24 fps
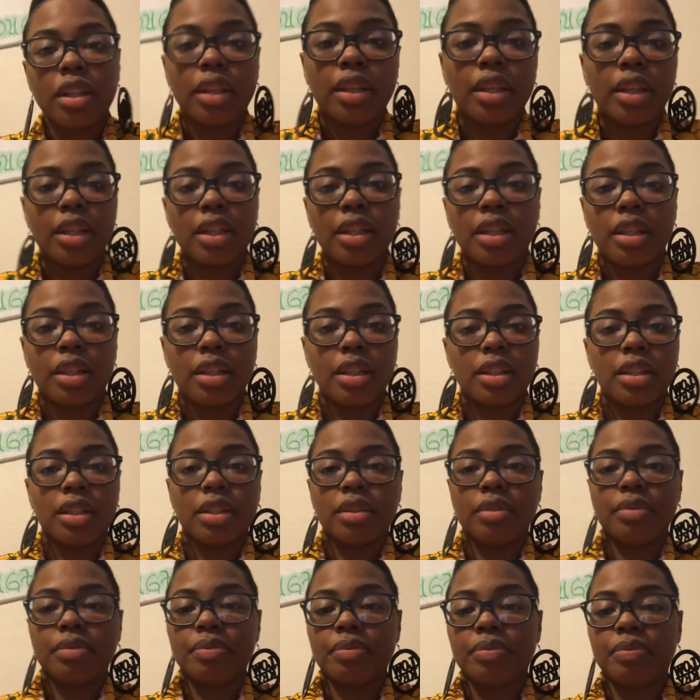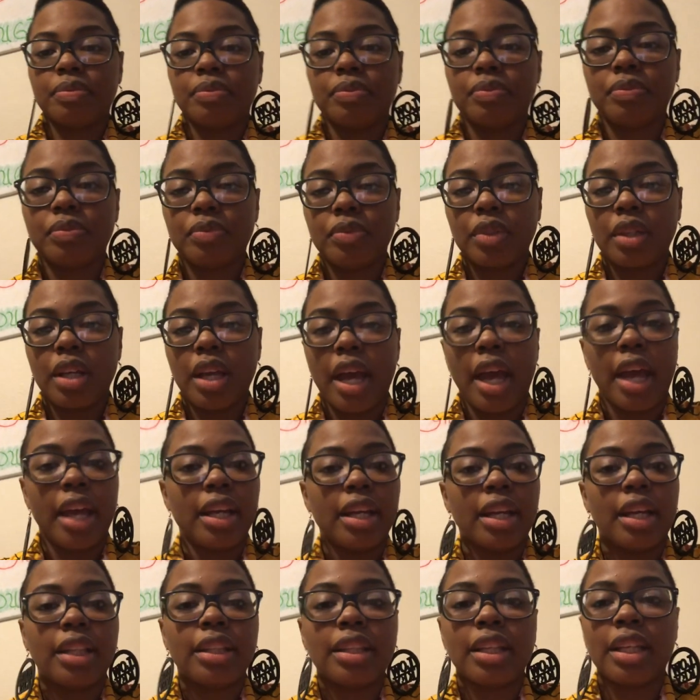the
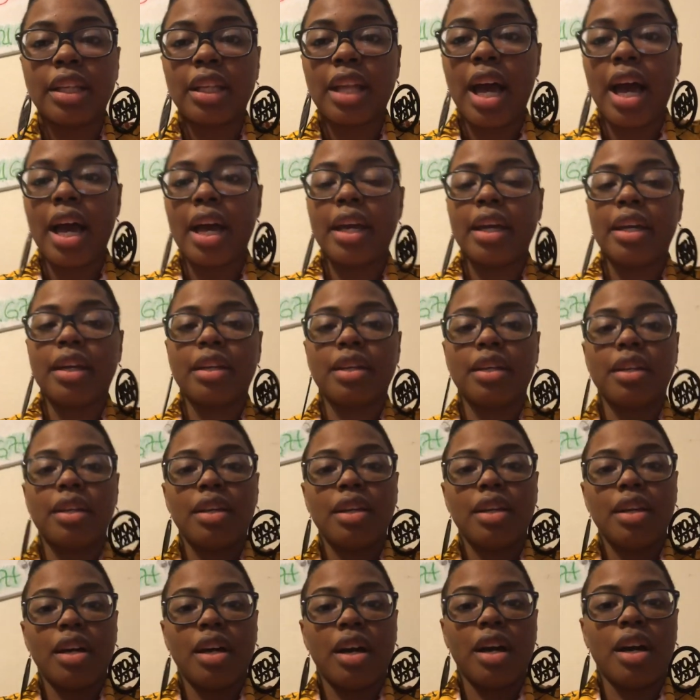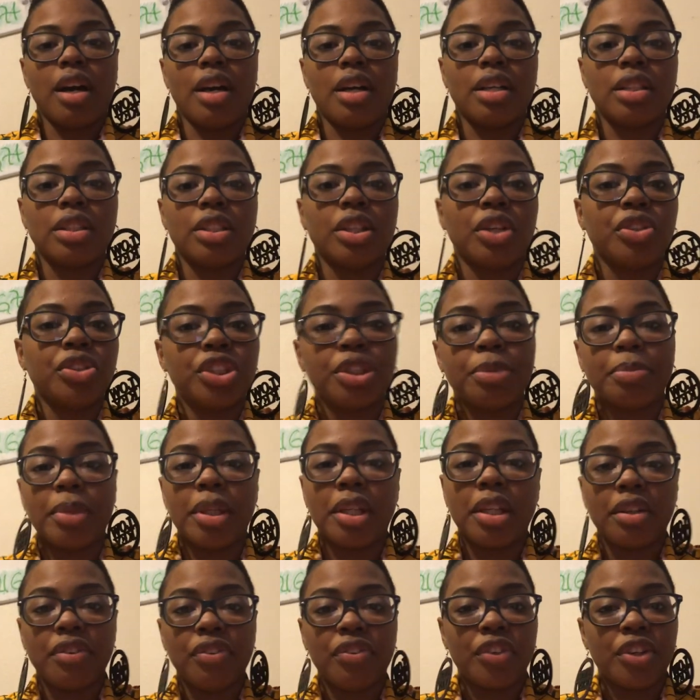ain't nothing like a social
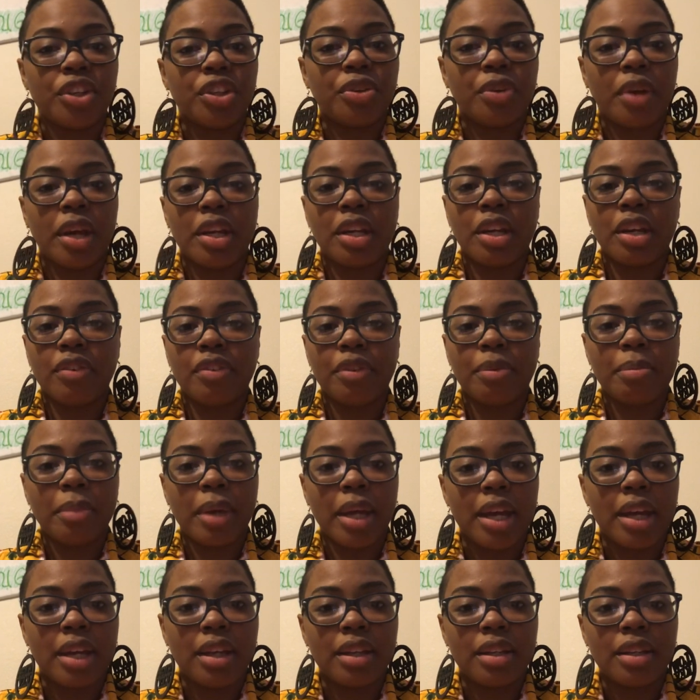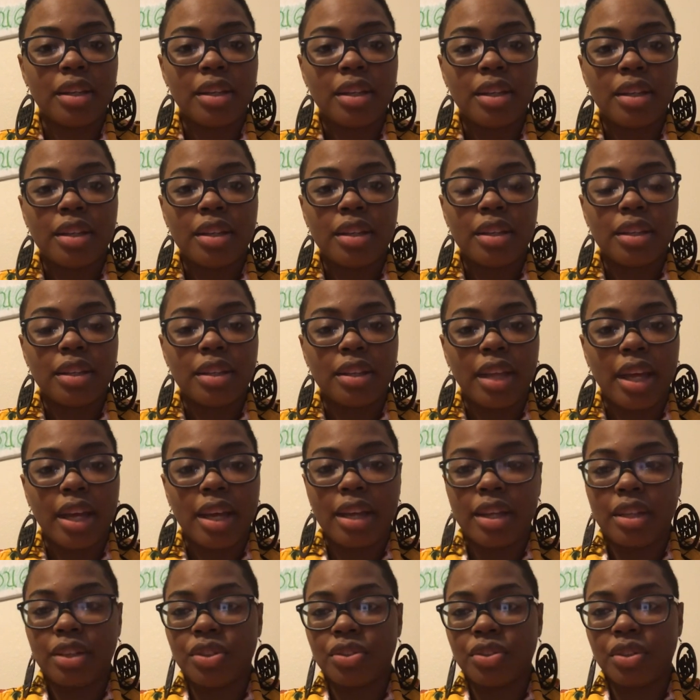media friend you ain't never met
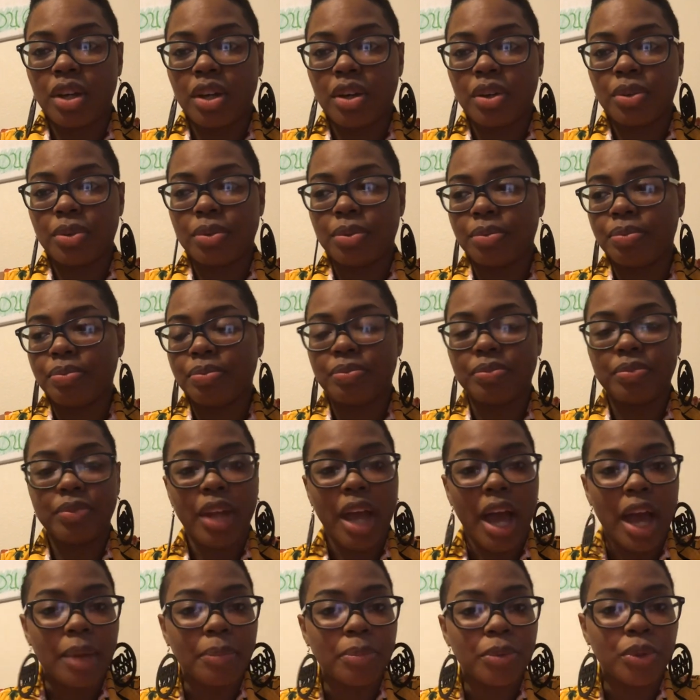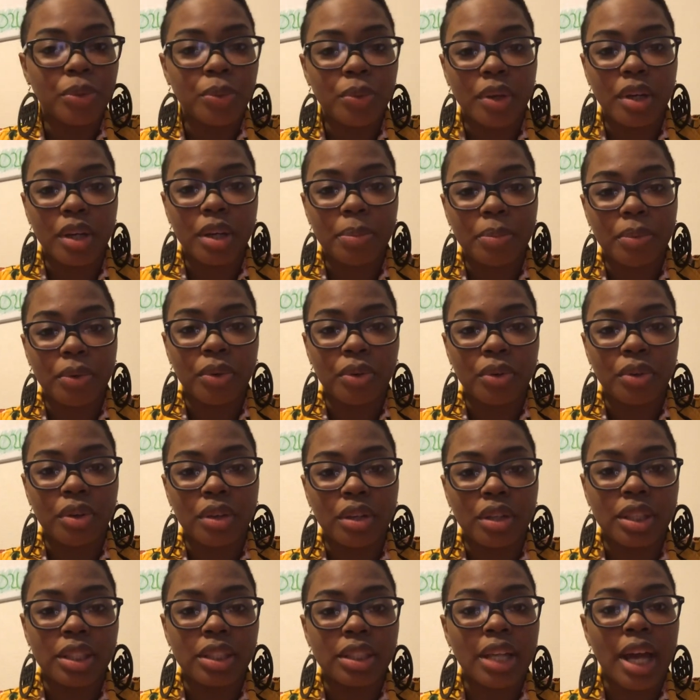that, hype you up
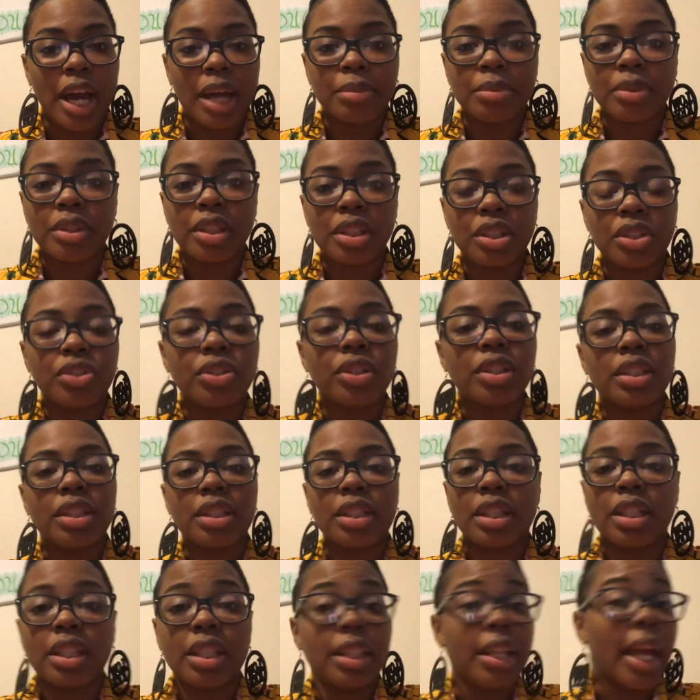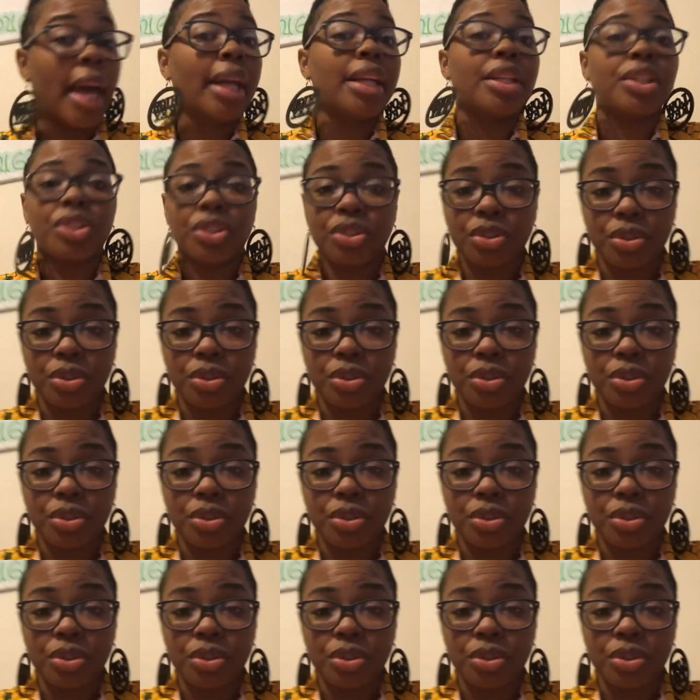or is hyped to see you succeed. That is